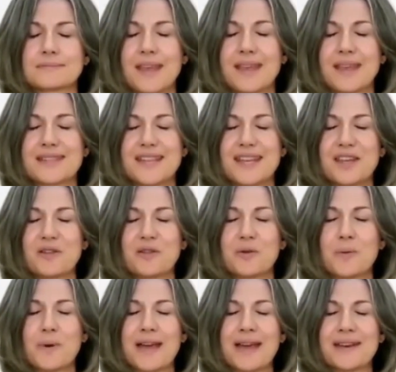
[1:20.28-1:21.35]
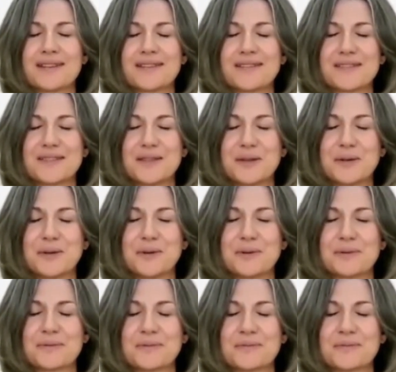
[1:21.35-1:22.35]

And take your awareness to